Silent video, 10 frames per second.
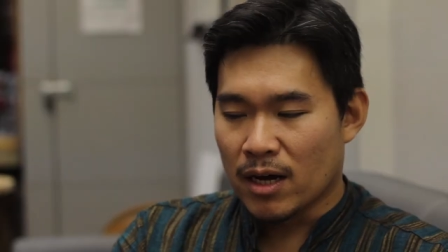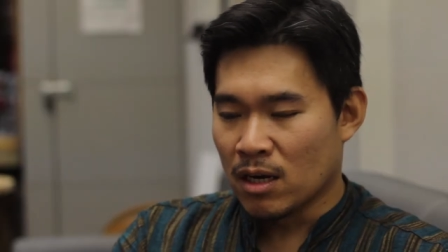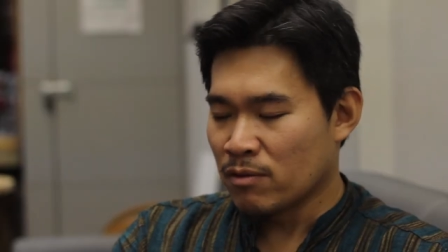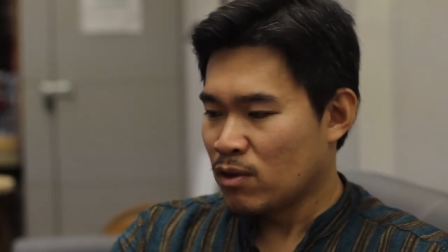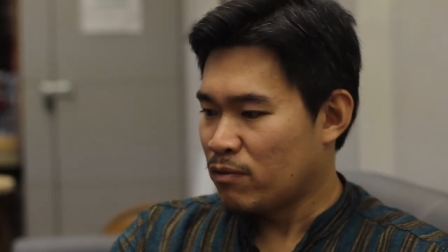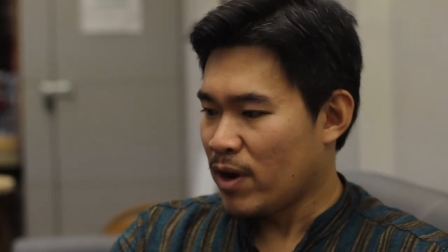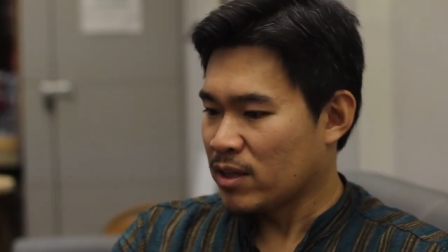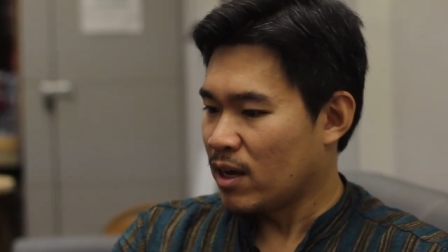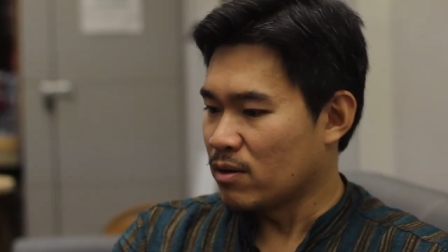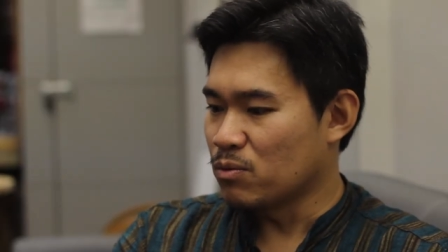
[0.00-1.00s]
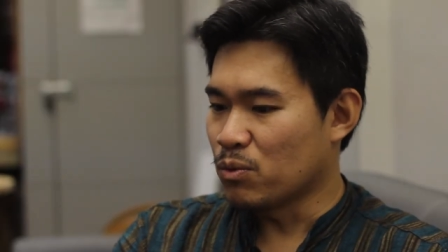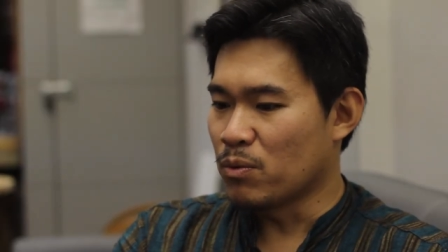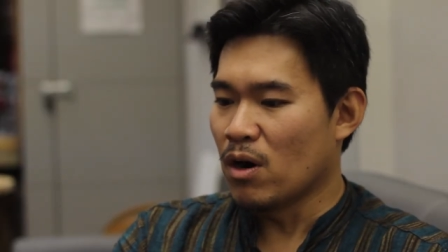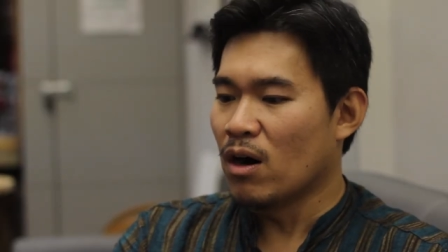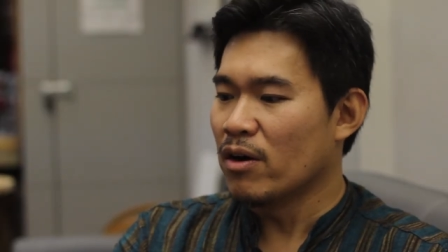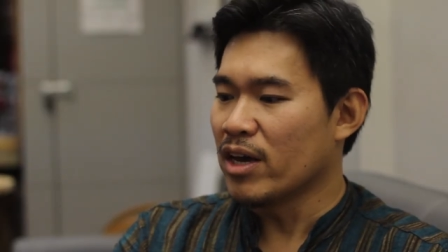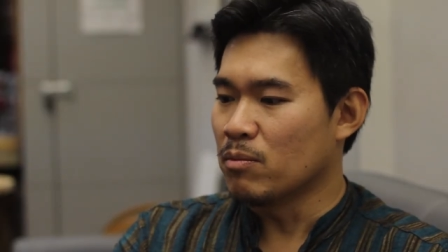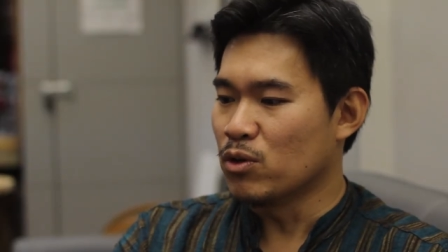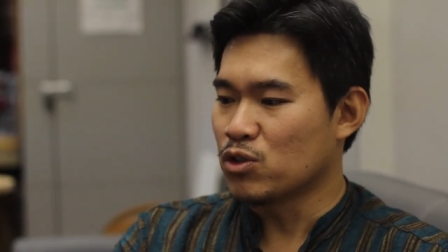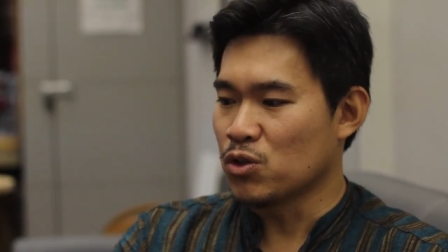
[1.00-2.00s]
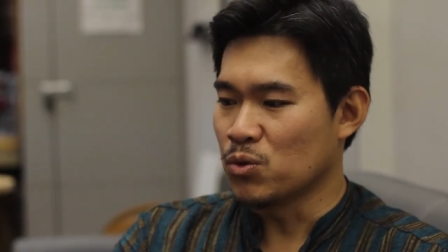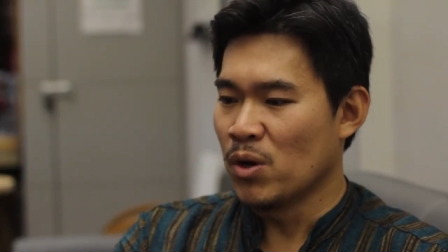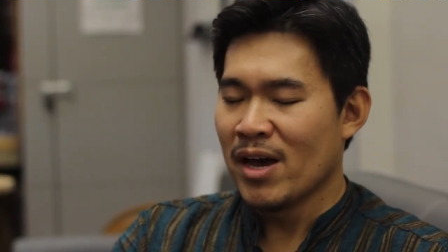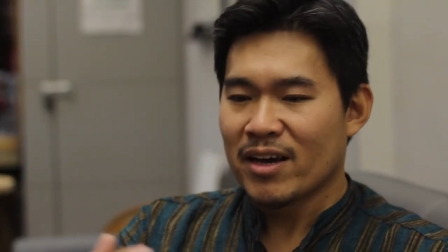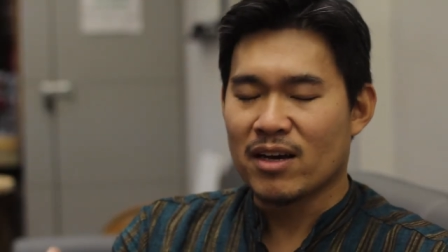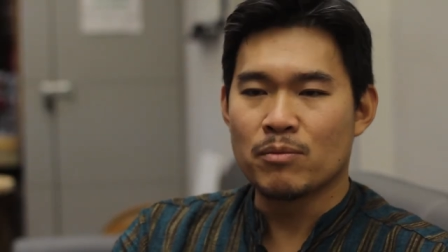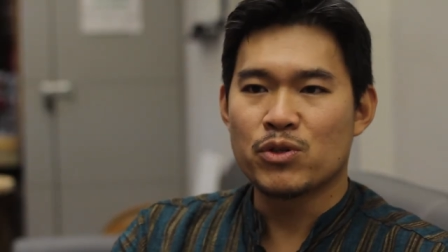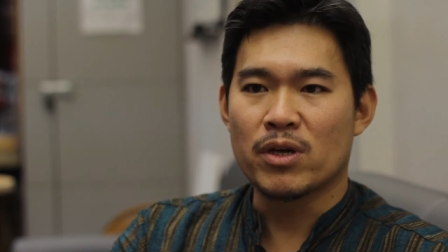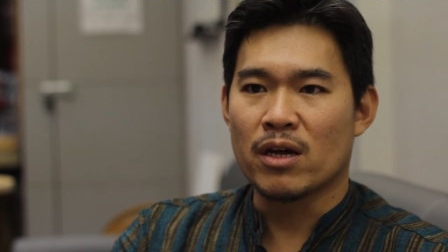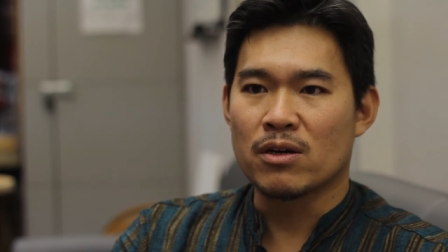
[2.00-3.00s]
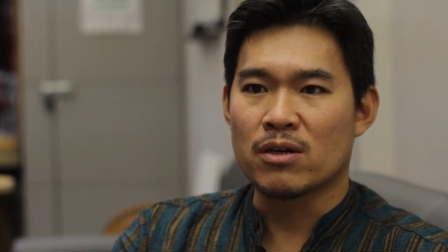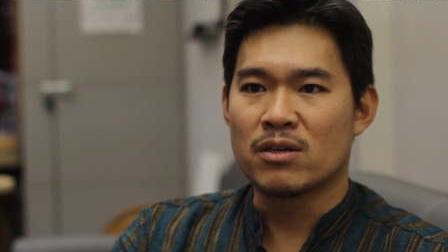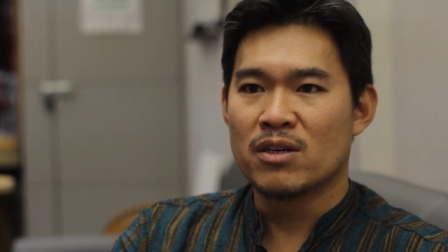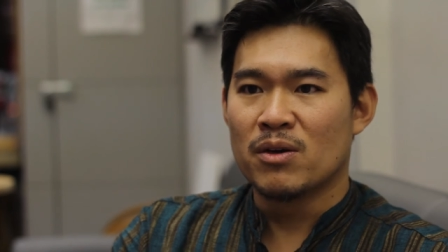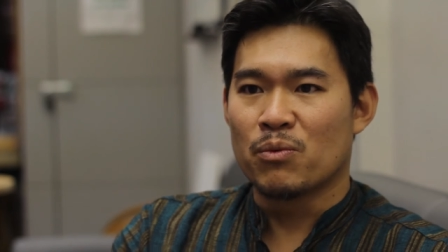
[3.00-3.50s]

I love the fact that we were all able to come together